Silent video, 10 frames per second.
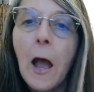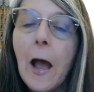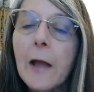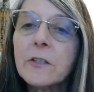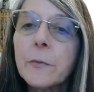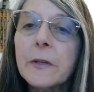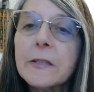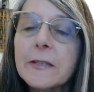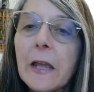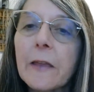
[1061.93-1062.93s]
I just want to
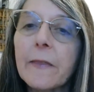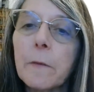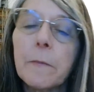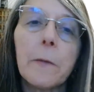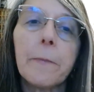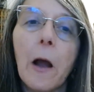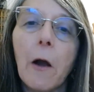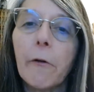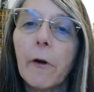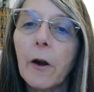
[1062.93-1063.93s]
say that
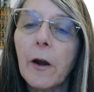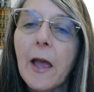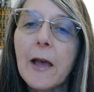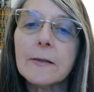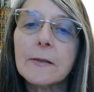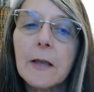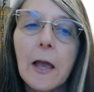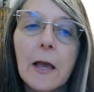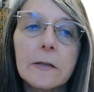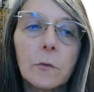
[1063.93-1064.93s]
metapwr has
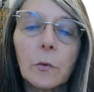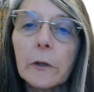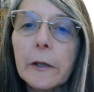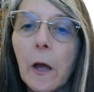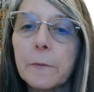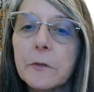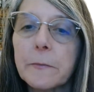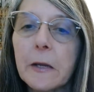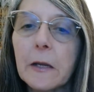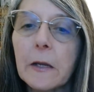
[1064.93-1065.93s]
really helped
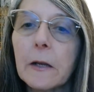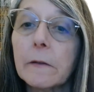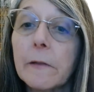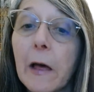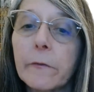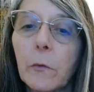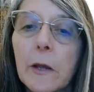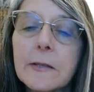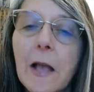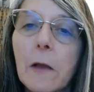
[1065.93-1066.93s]
me in a lot of
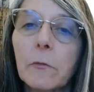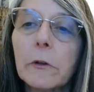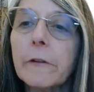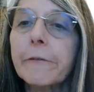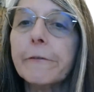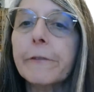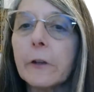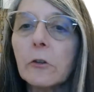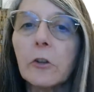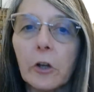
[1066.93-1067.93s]
ways. I really
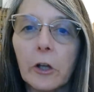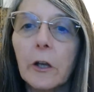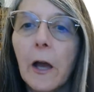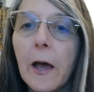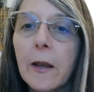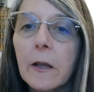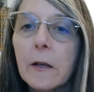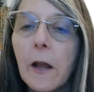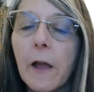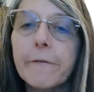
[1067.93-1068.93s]
feel good on
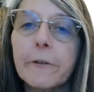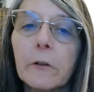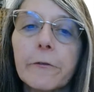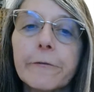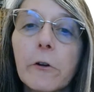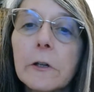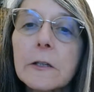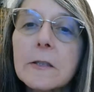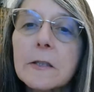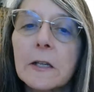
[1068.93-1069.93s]
it. I feel
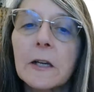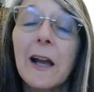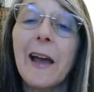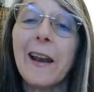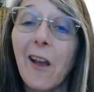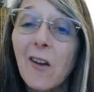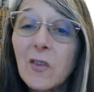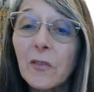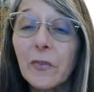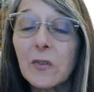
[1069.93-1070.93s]
focused, and I
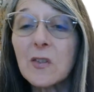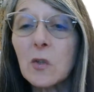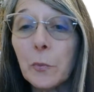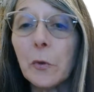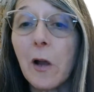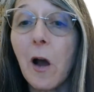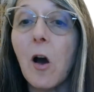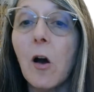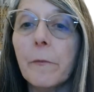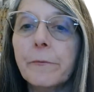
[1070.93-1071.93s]
also feel super
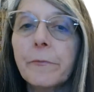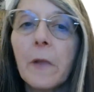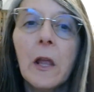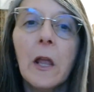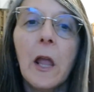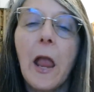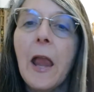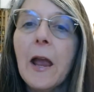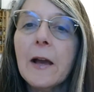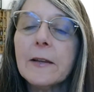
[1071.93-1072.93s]
calm.
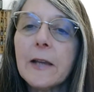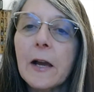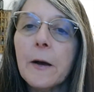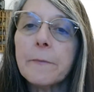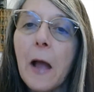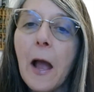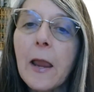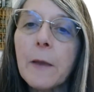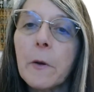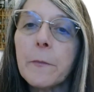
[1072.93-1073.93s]
And I
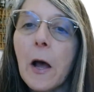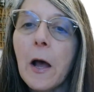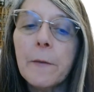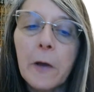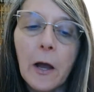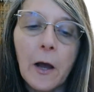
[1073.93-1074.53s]
am a mom